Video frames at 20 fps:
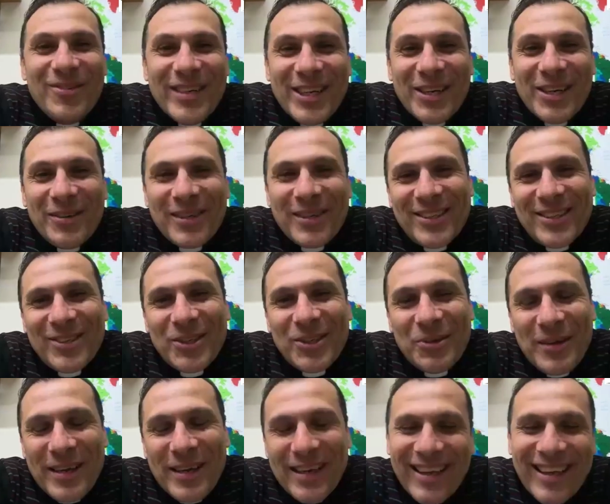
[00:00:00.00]
we know what you're
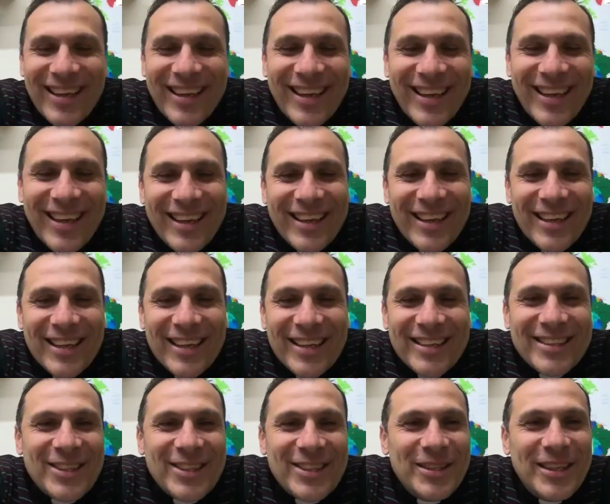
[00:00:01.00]
doing.
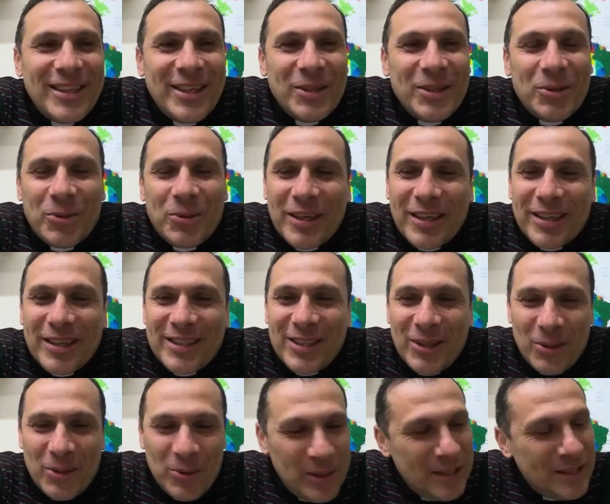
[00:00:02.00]
But it didn't work,
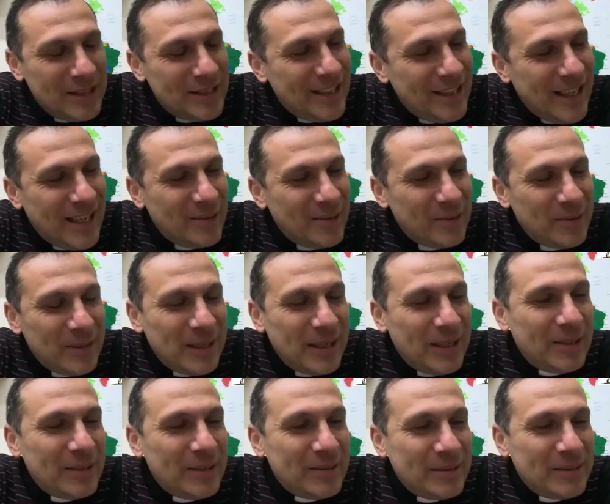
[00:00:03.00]
so it's
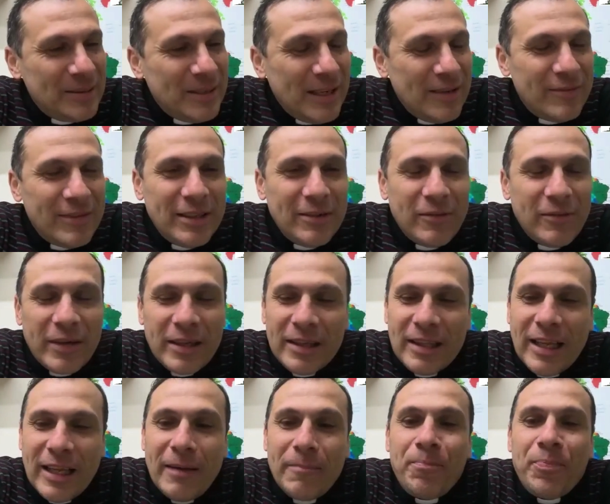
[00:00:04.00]
now, we have a
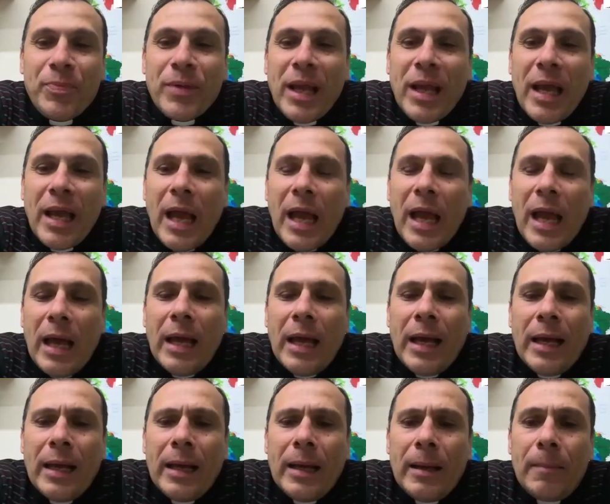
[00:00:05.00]
different name.
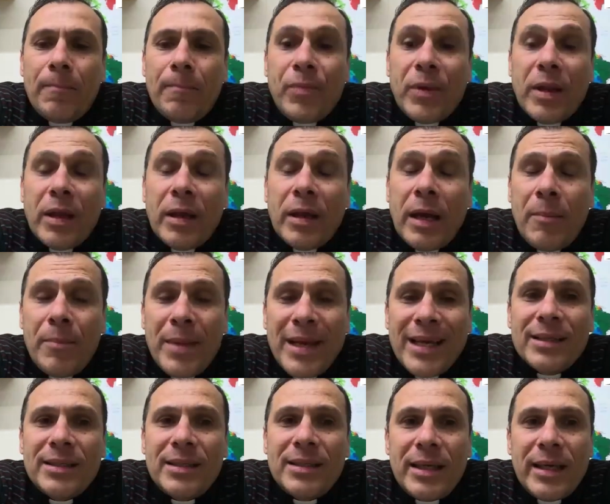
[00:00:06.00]

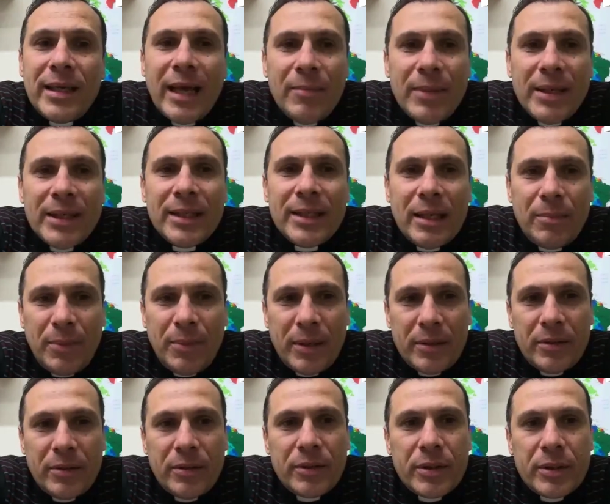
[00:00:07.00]
Amazing, amazing
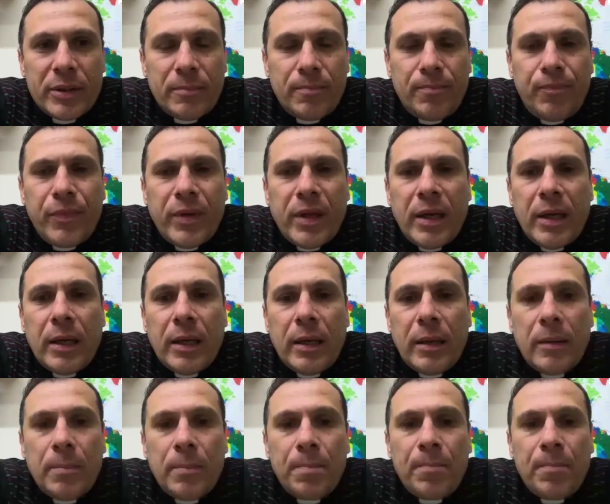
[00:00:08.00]
partners.
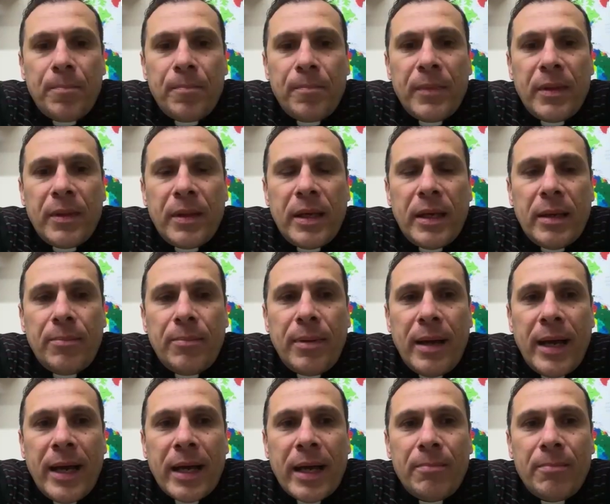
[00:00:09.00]
The
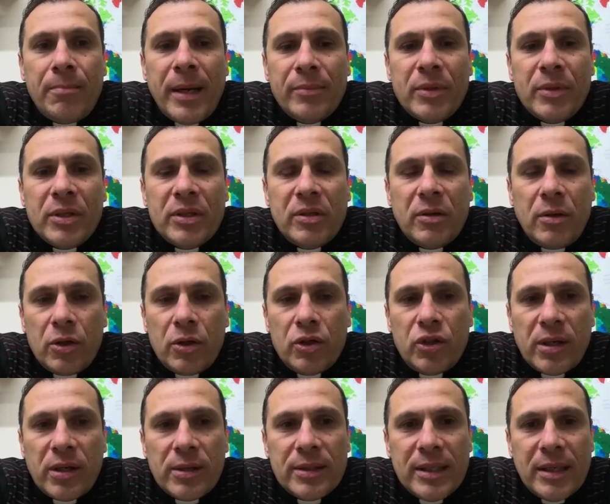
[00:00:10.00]
Arab Baptist
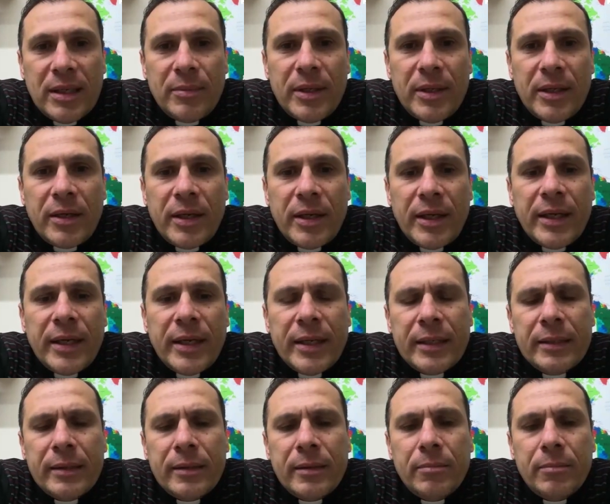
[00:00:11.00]
Theological Seminary
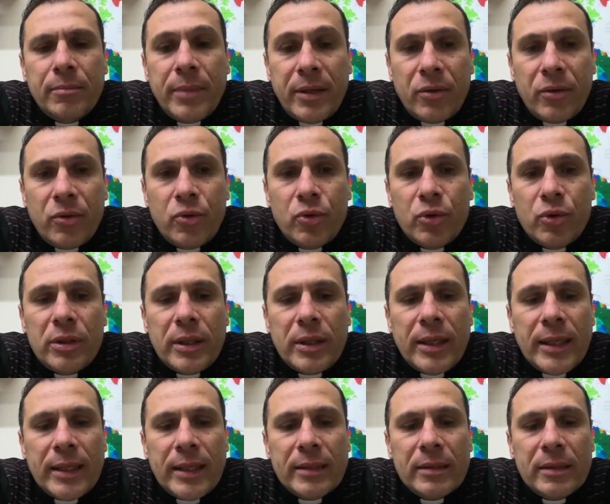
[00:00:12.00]
in Beirut
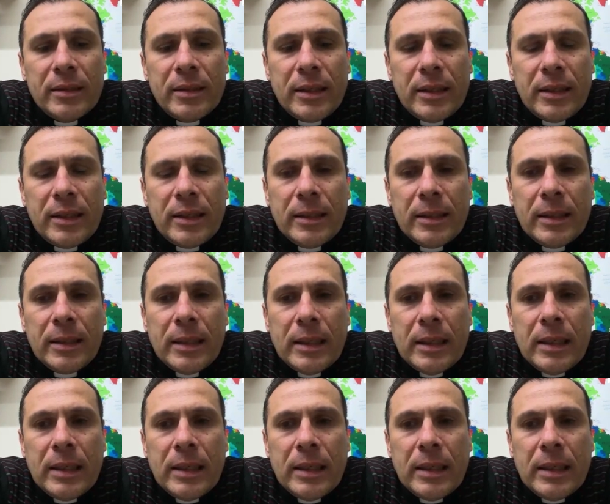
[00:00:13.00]
and the